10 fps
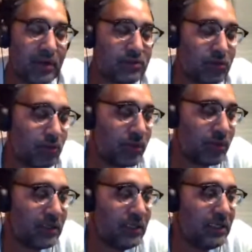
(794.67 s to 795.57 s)
We all pick a
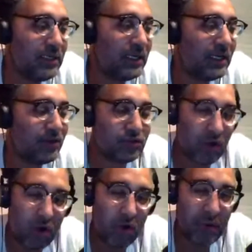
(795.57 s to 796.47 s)
wrestler to win,
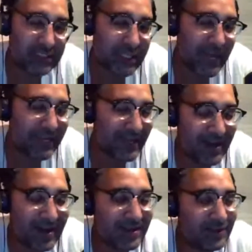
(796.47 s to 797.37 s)
and there's
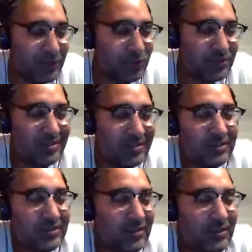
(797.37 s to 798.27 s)
always that
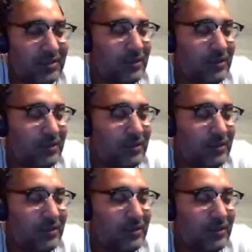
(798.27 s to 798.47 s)
guy who's